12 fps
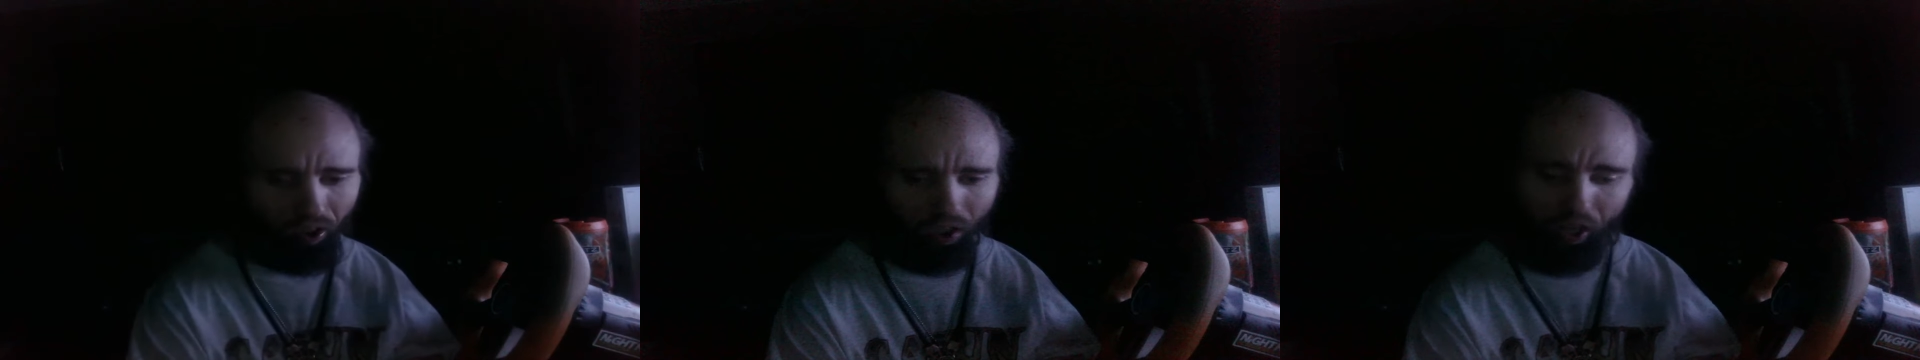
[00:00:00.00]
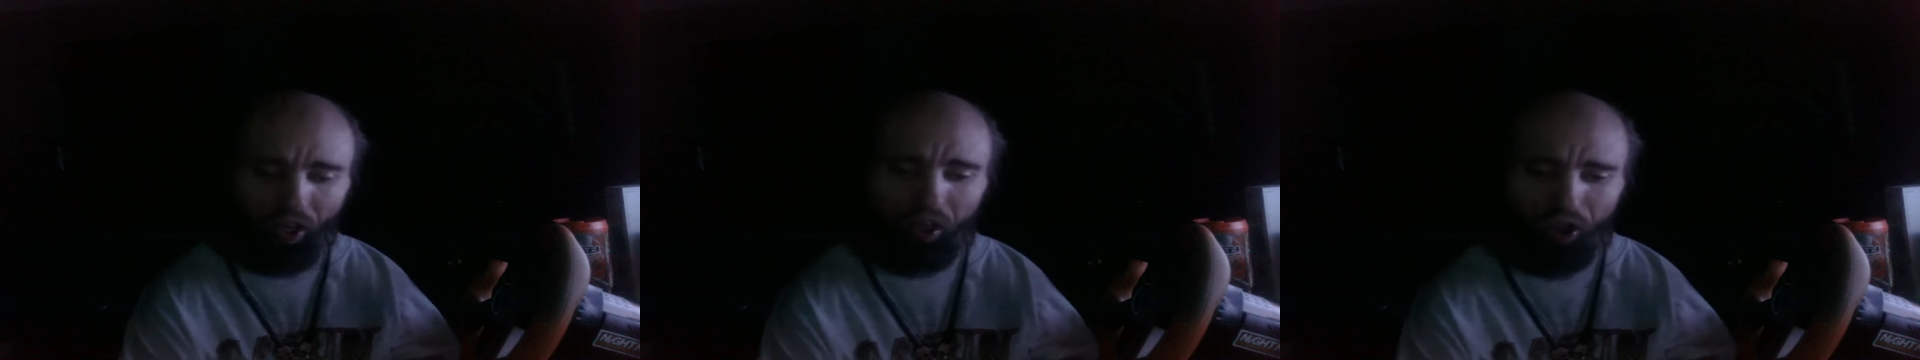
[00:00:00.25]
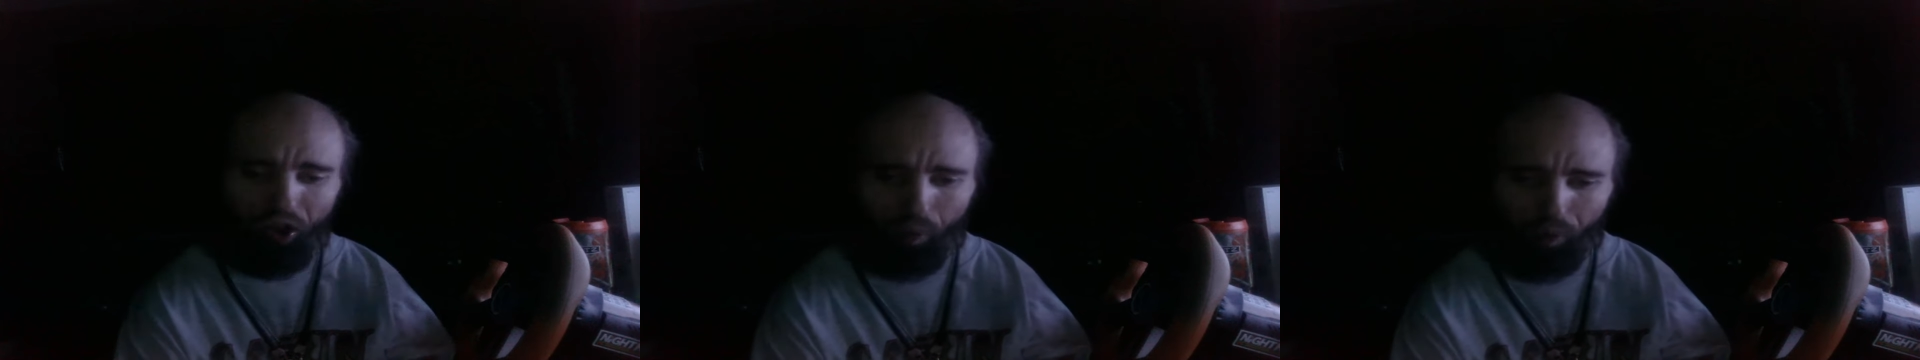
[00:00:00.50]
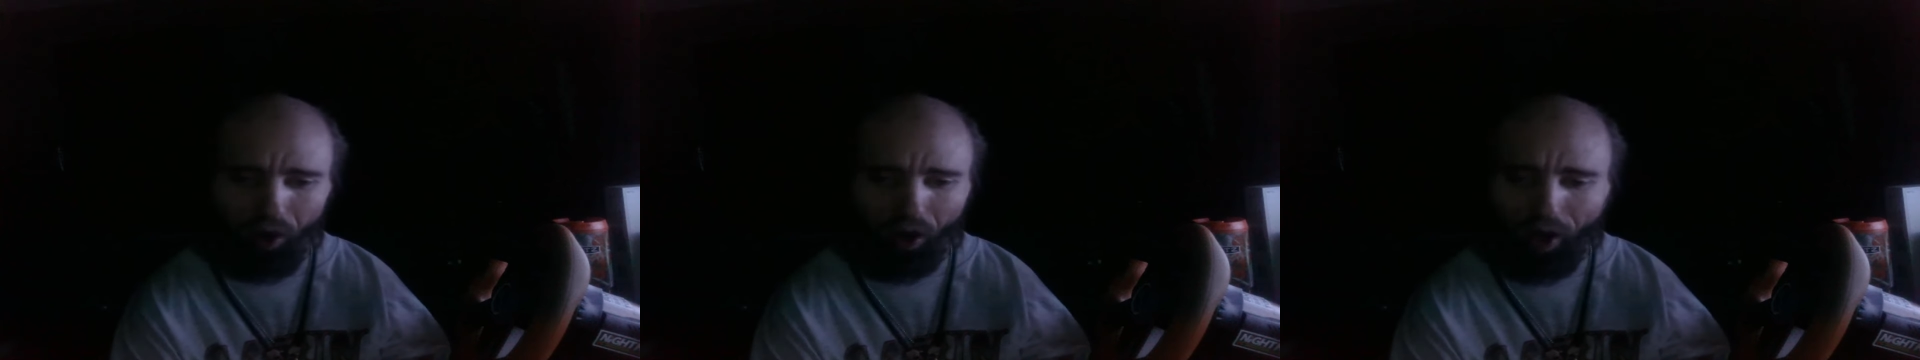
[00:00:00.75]
and you
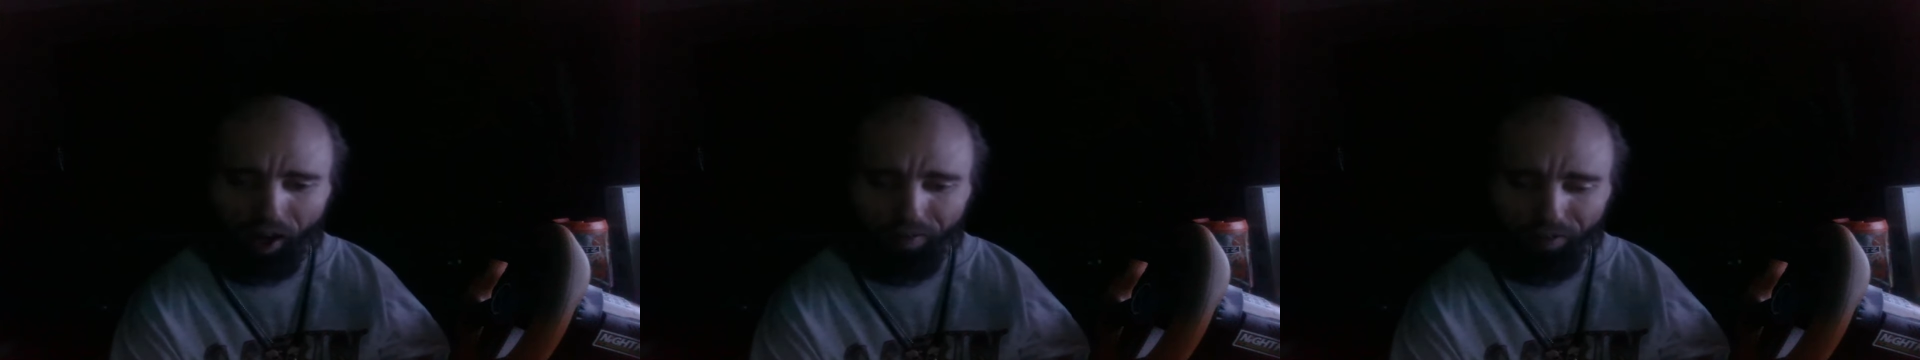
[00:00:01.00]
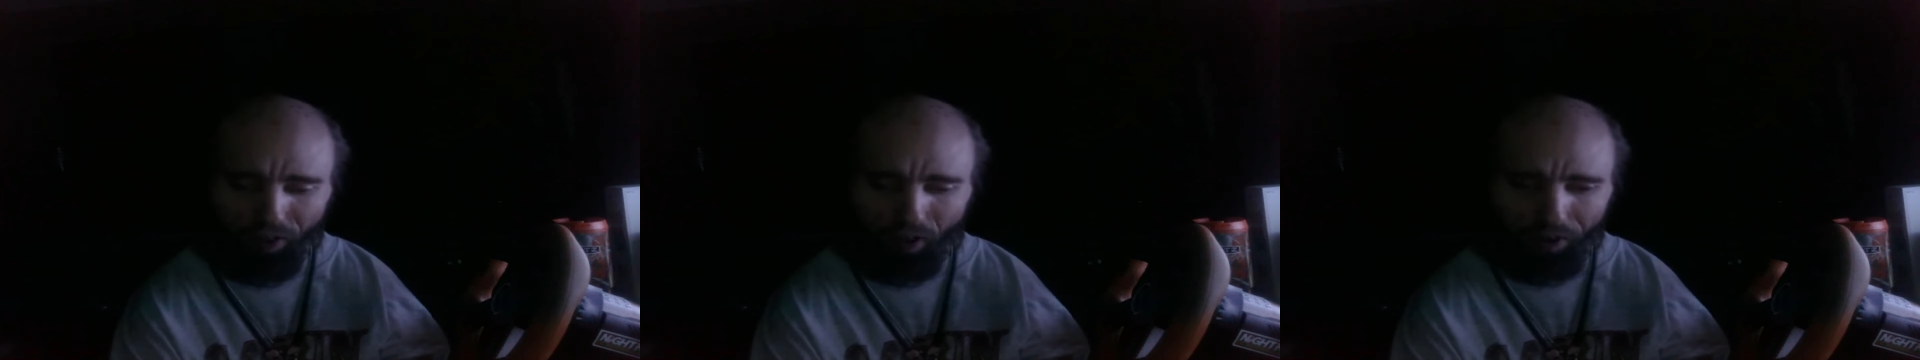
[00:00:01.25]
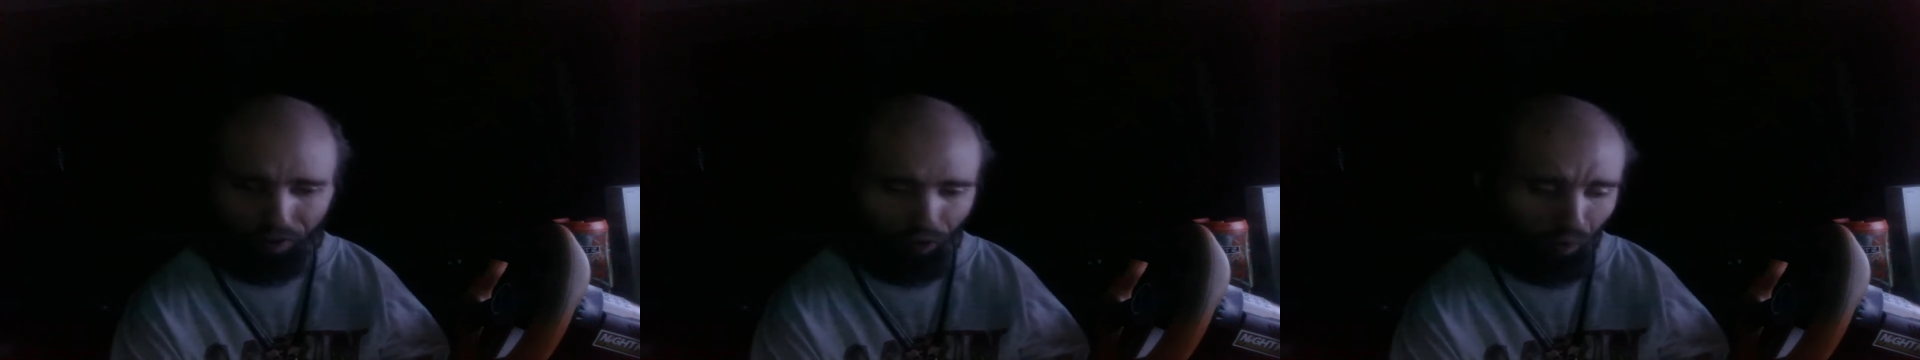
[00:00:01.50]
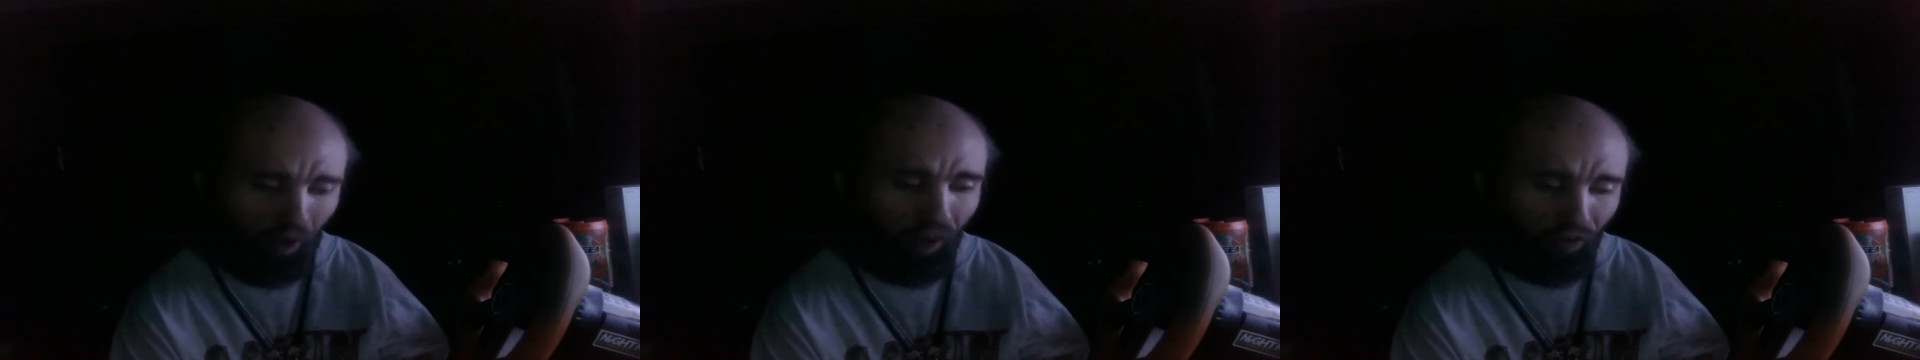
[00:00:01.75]
will have
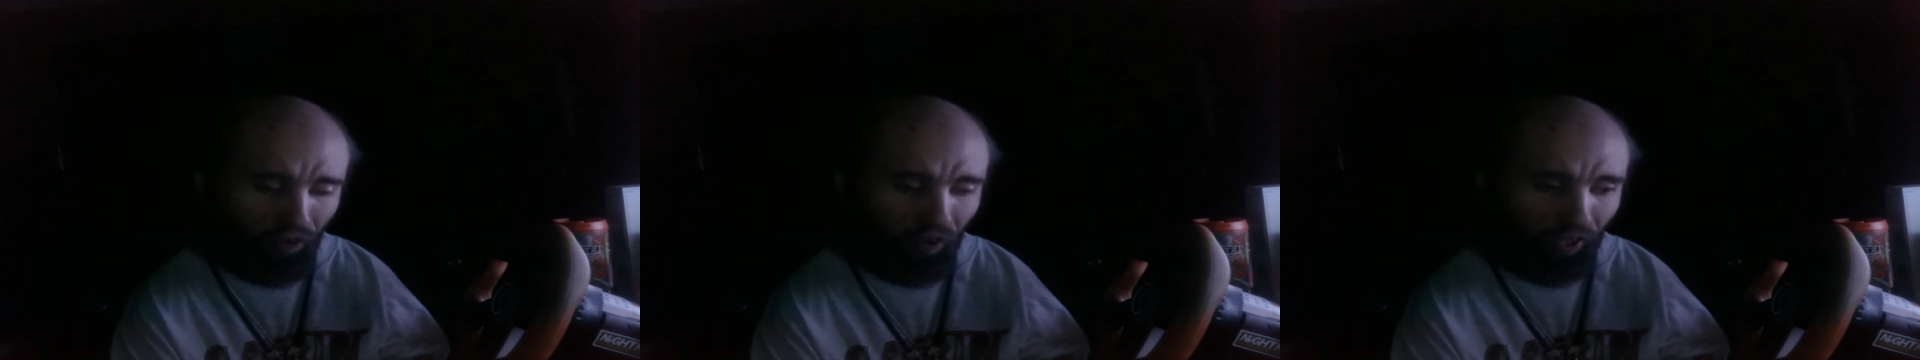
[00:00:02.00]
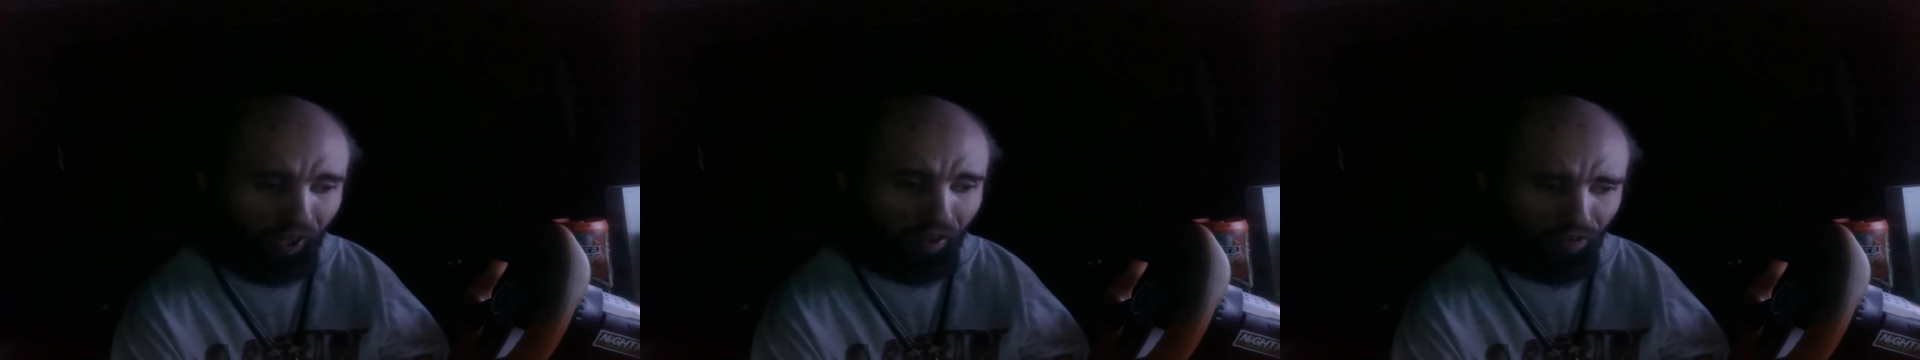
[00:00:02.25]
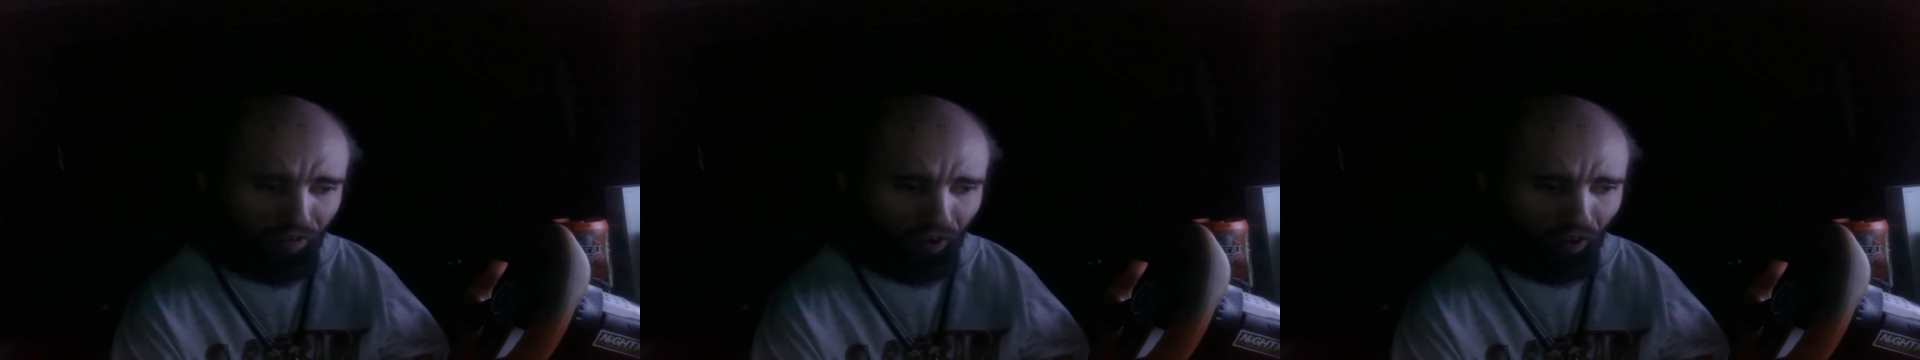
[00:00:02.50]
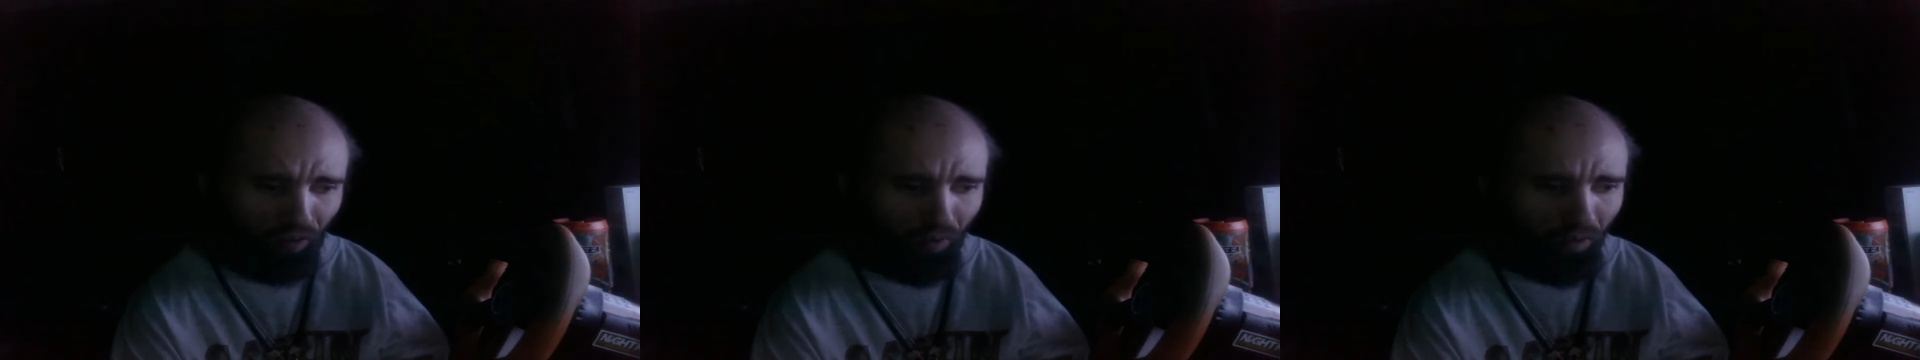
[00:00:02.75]
charges pressed against
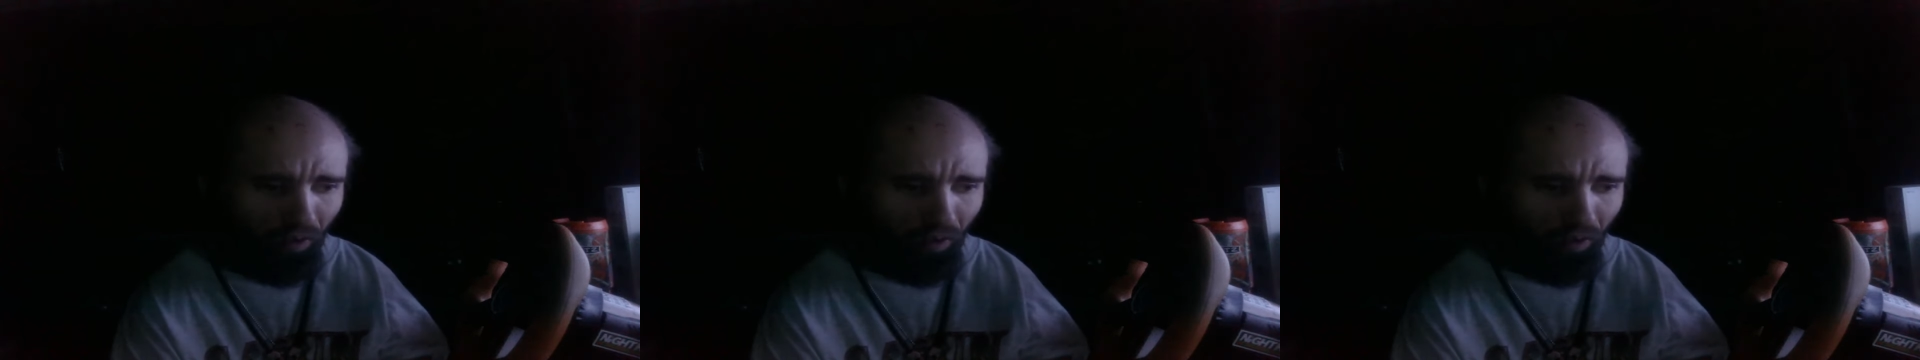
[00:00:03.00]
you